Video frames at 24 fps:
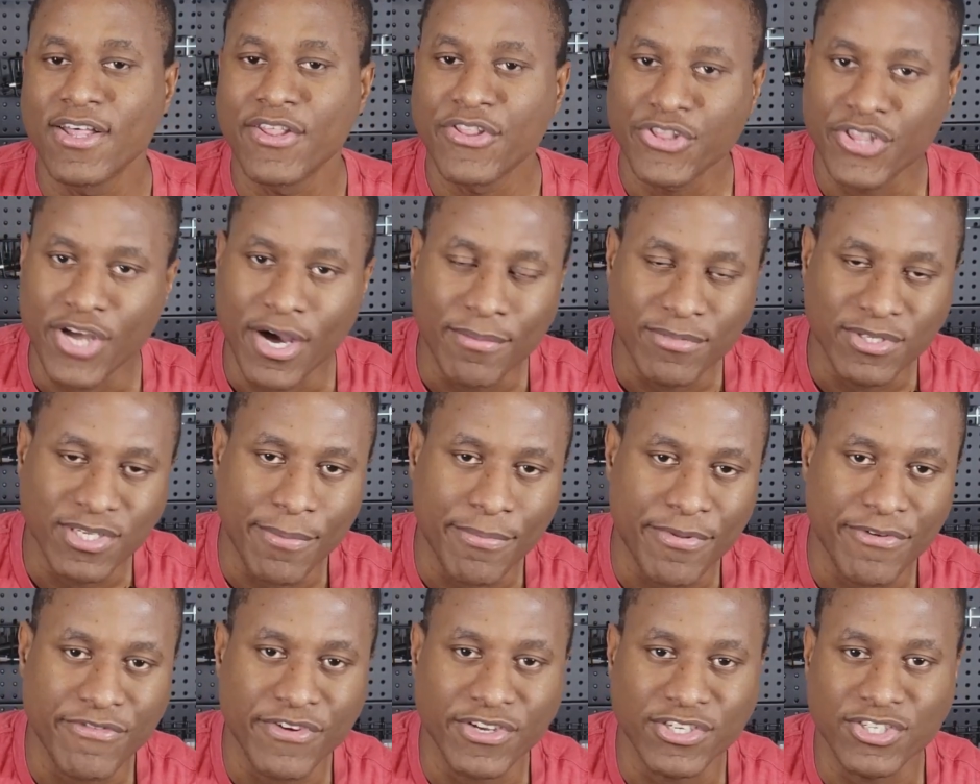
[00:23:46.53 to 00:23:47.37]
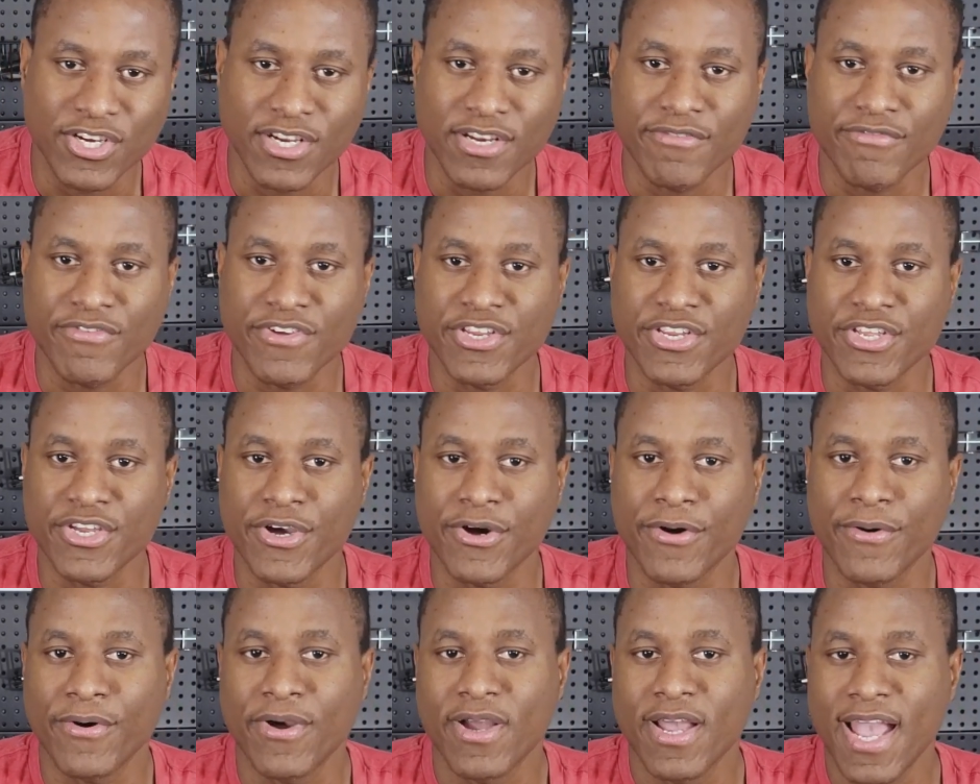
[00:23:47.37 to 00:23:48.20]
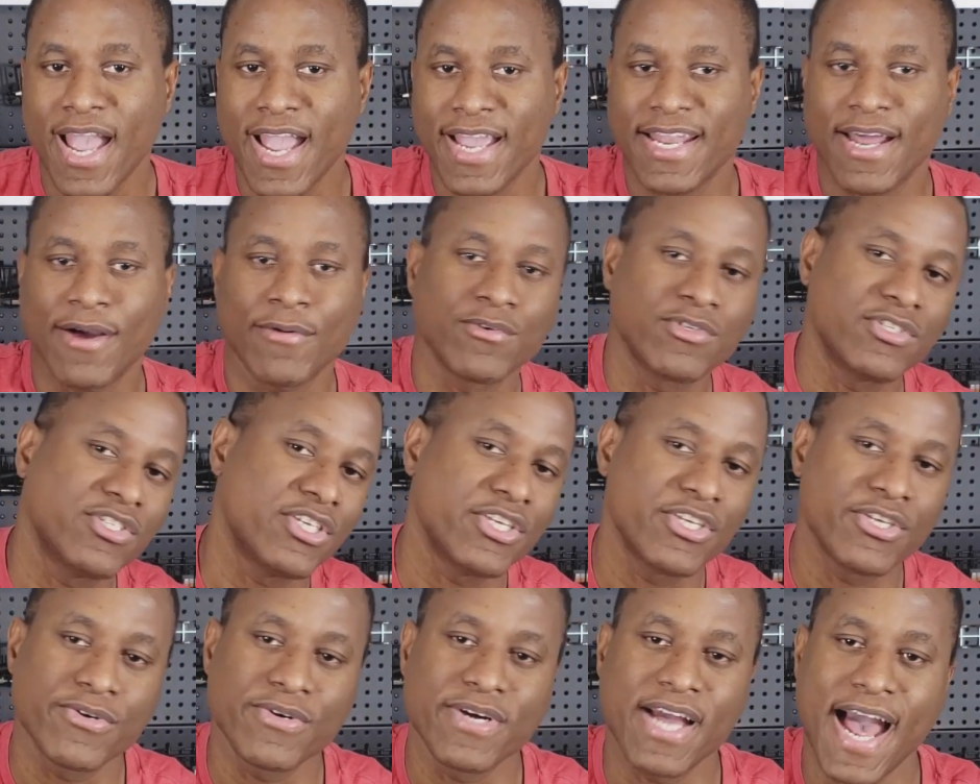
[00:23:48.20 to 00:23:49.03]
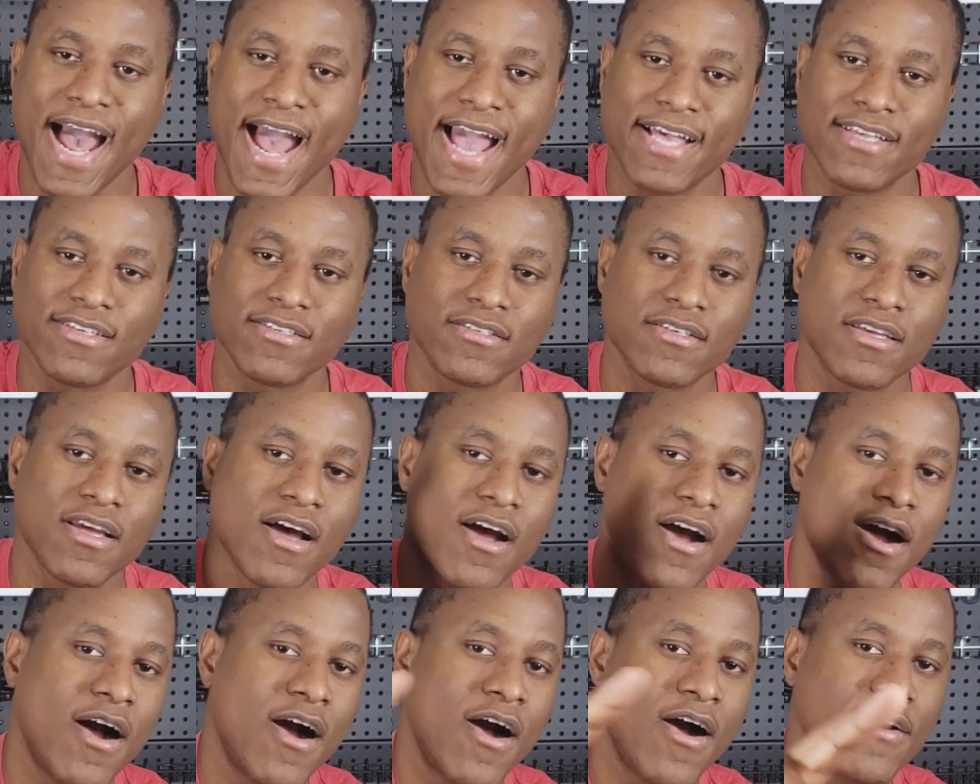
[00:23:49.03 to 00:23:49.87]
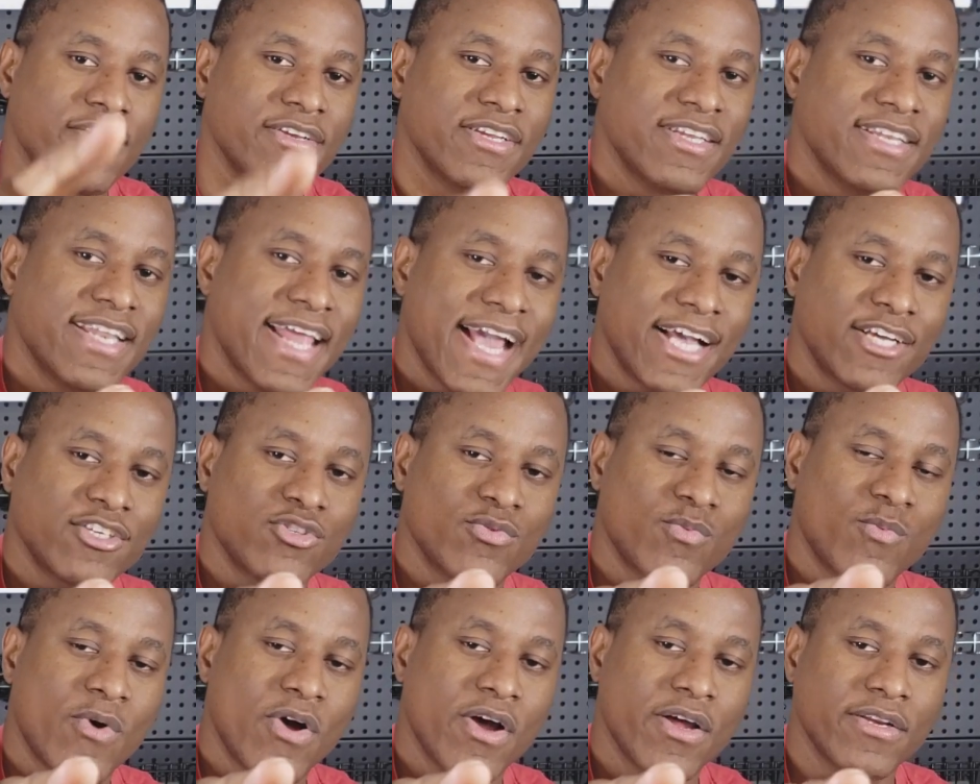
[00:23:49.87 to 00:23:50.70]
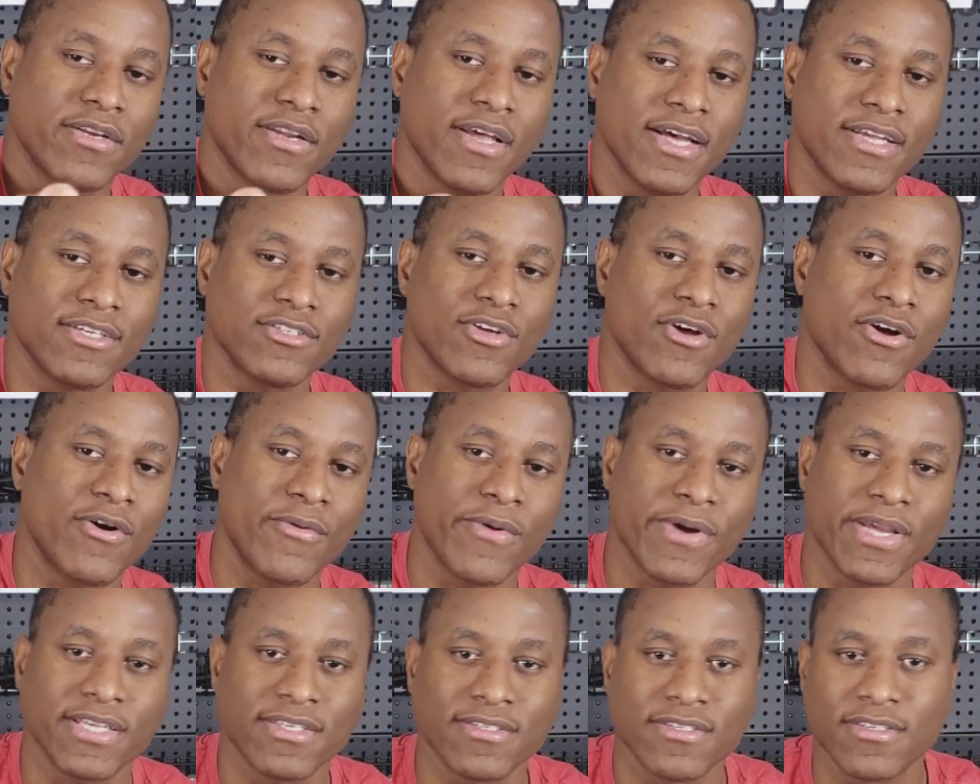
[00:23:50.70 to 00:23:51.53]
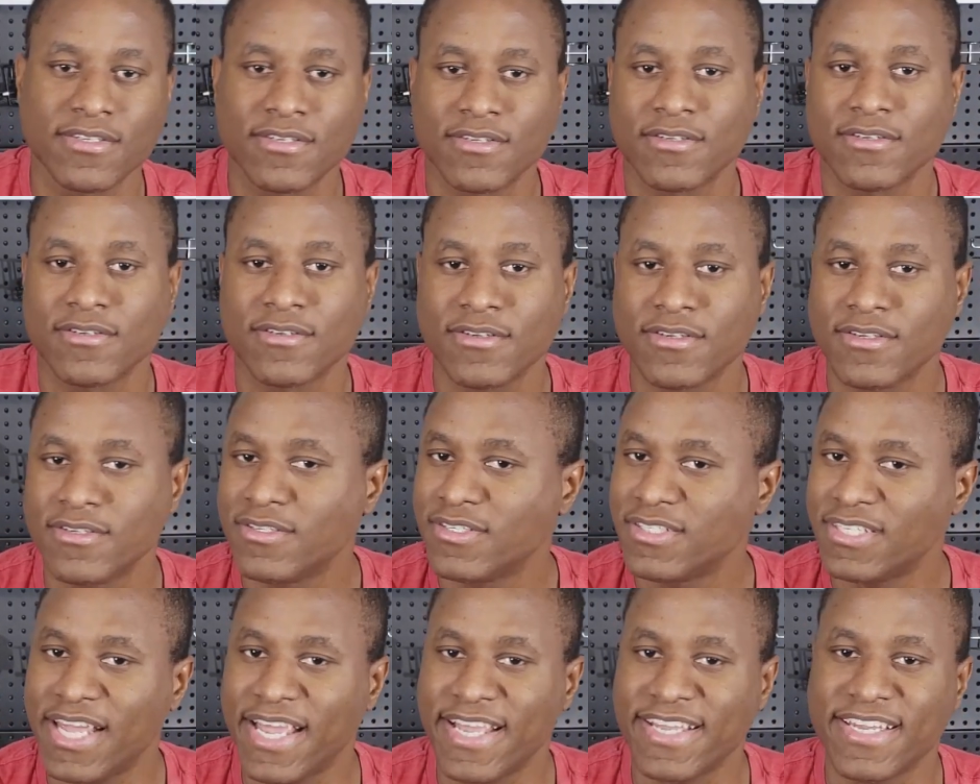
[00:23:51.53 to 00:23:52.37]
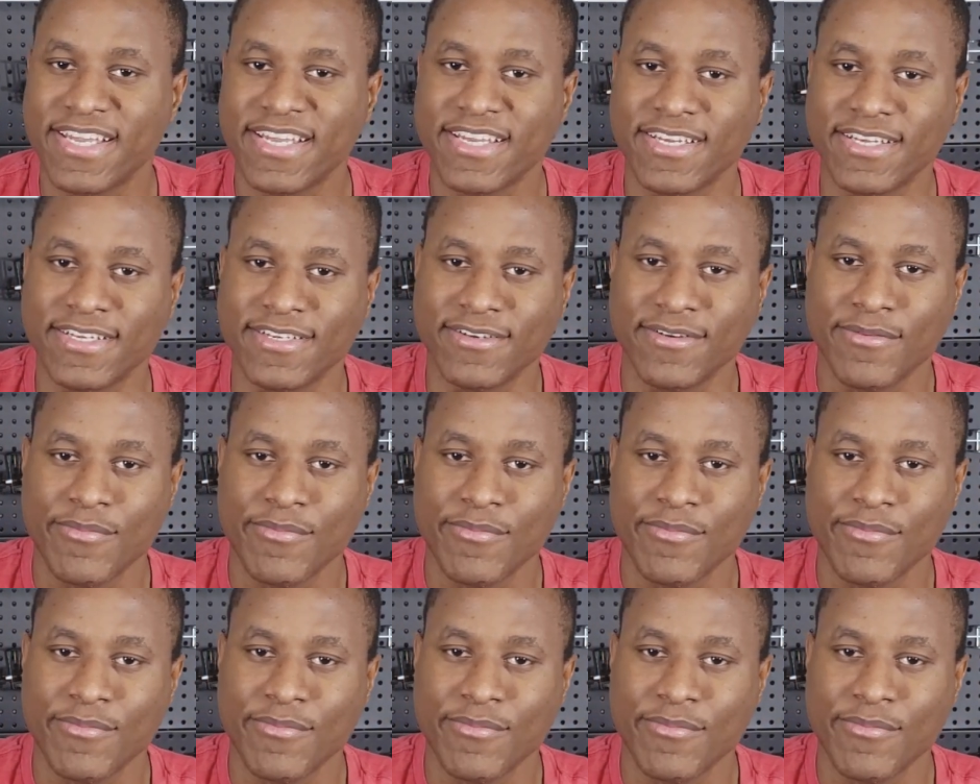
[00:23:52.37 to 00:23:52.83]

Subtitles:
thumbs up if you enjoyed the video, and I will see you guys on the next one. As always, stay geeking.